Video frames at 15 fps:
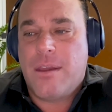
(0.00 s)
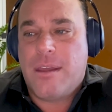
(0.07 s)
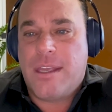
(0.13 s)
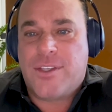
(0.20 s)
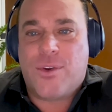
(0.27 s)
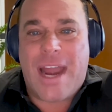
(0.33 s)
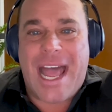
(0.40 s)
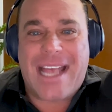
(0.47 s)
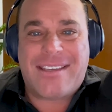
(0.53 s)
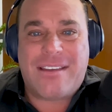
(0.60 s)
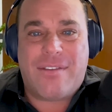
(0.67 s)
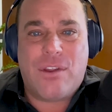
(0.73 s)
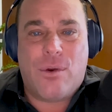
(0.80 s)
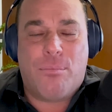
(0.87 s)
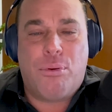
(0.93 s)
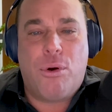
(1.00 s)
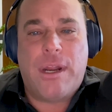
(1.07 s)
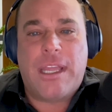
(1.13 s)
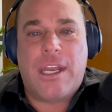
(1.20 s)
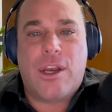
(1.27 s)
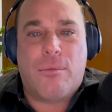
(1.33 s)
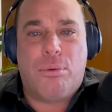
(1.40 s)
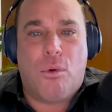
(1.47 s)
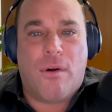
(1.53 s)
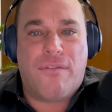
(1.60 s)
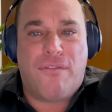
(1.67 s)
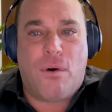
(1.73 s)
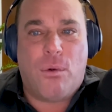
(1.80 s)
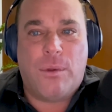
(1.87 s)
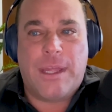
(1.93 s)
is there an asset that you're putting in your
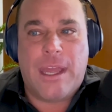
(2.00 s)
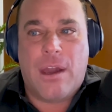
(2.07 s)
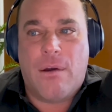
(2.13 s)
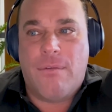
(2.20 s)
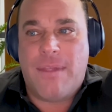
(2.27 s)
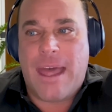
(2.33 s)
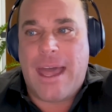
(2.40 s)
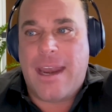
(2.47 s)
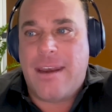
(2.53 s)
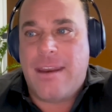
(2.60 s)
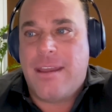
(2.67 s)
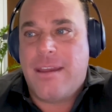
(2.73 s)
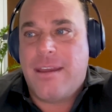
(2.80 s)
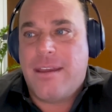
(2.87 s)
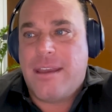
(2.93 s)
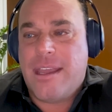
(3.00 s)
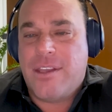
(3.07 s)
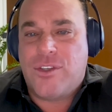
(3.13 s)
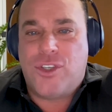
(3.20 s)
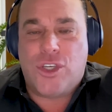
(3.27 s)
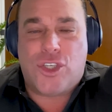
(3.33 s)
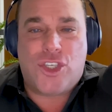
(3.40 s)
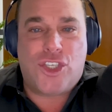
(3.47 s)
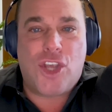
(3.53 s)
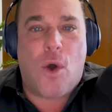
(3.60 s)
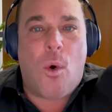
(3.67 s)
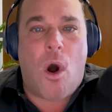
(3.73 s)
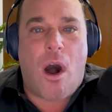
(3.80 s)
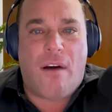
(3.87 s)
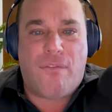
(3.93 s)
portfolio that is just
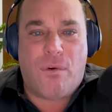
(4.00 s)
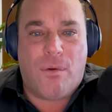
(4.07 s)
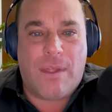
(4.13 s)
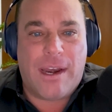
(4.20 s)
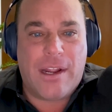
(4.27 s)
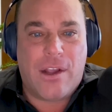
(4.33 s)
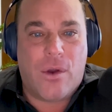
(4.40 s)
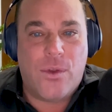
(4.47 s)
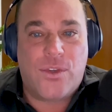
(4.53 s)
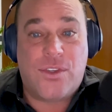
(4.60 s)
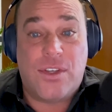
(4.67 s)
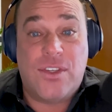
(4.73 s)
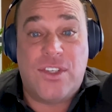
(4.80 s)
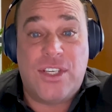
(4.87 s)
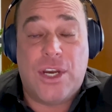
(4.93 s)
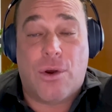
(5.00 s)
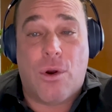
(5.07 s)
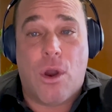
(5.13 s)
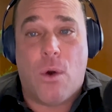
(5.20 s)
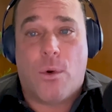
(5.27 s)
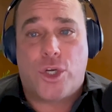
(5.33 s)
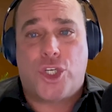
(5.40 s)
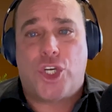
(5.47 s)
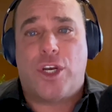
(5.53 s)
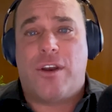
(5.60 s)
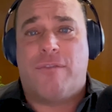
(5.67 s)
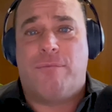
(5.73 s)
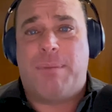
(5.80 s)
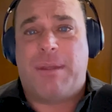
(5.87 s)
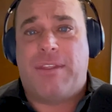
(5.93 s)
so awful that it goes to zero or
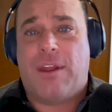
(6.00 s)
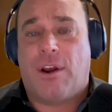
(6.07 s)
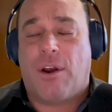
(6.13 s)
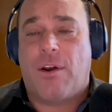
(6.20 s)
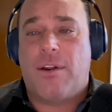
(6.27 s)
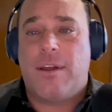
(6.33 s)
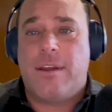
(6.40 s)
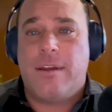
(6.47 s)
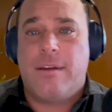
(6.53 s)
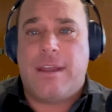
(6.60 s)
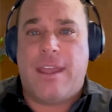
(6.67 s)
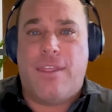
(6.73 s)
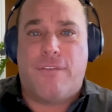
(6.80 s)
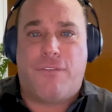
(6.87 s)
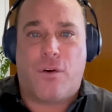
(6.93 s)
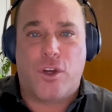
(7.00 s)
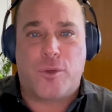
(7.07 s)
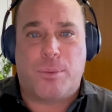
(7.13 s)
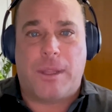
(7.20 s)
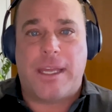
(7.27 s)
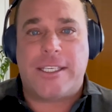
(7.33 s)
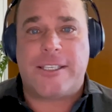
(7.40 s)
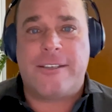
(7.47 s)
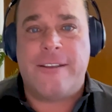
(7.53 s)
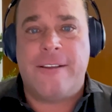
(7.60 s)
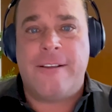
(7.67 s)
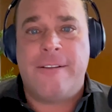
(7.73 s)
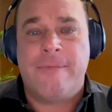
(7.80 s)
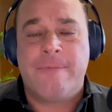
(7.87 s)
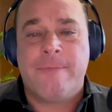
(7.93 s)
shouldn't have been there in the first place.
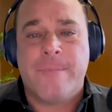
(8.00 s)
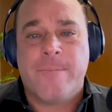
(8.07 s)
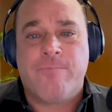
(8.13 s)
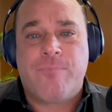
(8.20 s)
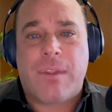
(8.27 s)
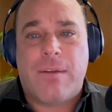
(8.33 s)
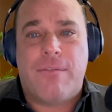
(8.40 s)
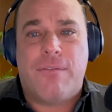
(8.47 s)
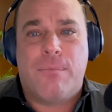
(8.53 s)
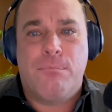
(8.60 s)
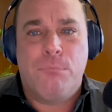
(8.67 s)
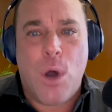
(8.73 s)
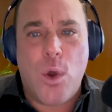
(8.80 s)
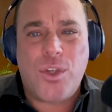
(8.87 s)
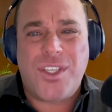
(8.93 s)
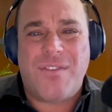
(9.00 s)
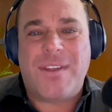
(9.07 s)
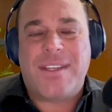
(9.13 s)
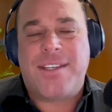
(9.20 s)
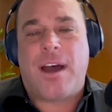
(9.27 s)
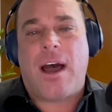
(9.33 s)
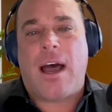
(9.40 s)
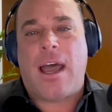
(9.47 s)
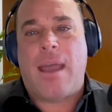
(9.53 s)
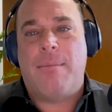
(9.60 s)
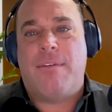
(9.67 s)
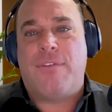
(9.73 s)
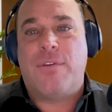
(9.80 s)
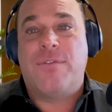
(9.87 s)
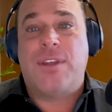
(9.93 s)
Most of the time,
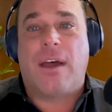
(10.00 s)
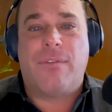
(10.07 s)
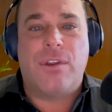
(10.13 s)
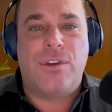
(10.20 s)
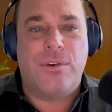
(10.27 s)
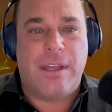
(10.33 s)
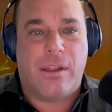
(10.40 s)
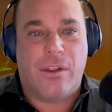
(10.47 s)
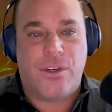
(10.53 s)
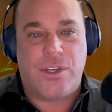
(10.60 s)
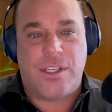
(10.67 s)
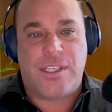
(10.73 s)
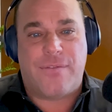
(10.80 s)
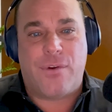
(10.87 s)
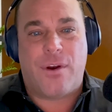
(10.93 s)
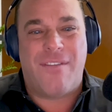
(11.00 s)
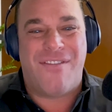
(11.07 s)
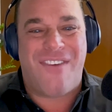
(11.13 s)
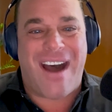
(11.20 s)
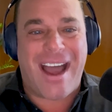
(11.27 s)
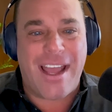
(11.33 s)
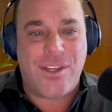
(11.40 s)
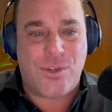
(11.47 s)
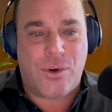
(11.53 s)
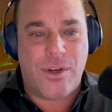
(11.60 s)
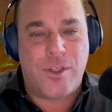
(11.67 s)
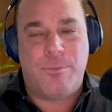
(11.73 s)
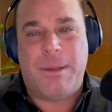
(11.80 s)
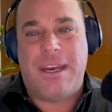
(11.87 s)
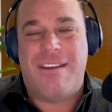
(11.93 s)
if you've done the due diligence, if your advisor
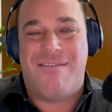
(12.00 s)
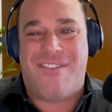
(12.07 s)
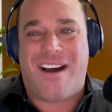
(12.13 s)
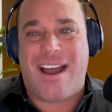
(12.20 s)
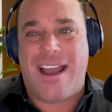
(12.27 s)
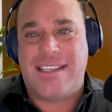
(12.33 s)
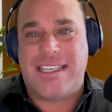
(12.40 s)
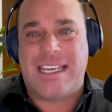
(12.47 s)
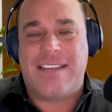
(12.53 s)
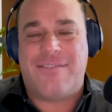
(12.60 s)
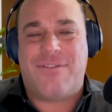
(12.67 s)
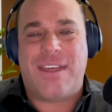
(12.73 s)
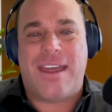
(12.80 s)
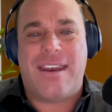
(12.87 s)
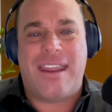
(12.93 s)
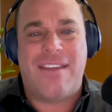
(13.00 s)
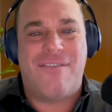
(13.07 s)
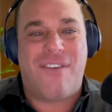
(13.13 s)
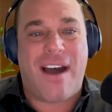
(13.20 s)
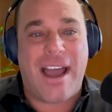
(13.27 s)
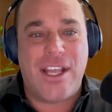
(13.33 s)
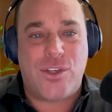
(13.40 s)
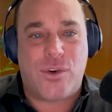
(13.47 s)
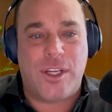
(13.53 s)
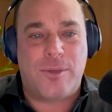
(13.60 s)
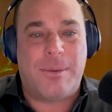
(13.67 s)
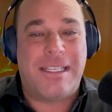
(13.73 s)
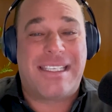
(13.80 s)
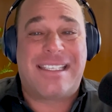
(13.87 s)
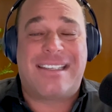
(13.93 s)
has been advising, if that advisor has
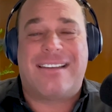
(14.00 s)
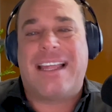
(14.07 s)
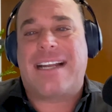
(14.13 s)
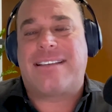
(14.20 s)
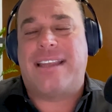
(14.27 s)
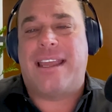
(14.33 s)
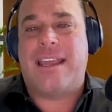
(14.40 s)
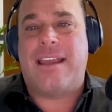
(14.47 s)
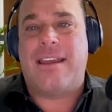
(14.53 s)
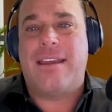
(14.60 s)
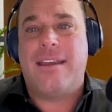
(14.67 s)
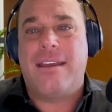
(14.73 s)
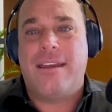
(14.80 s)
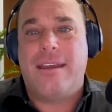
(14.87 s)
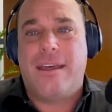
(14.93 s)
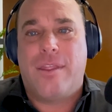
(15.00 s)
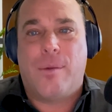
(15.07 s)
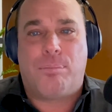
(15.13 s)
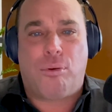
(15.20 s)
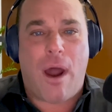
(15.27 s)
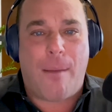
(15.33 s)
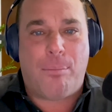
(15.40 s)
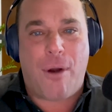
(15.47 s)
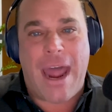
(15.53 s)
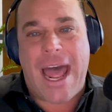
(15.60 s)
been selecting the proper